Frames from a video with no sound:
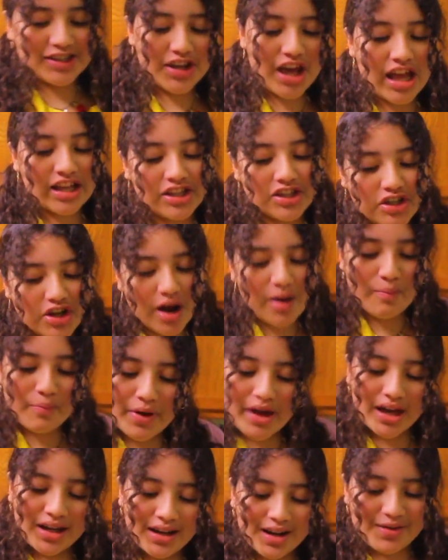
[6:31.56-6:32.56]
It's
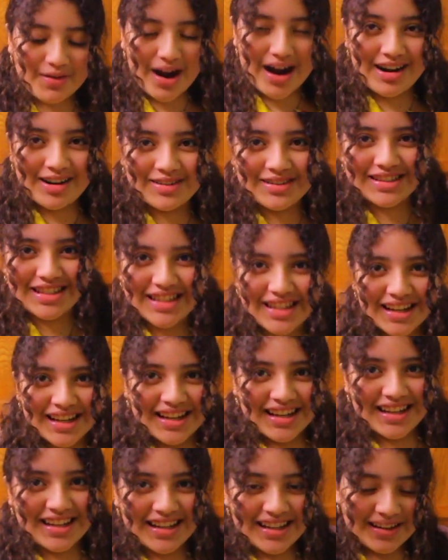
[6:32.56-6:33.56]
jumping around.
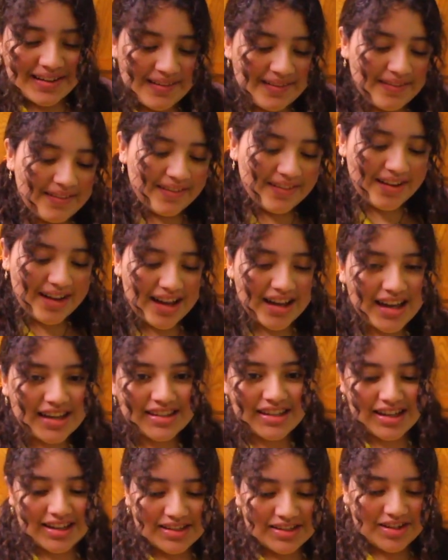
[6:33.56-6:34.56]
I guess
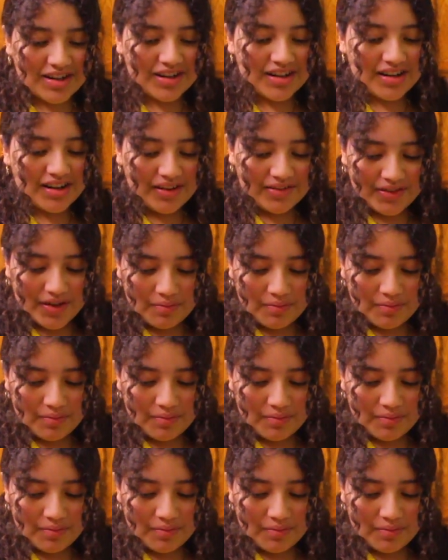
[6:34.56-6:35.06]
I could turn it off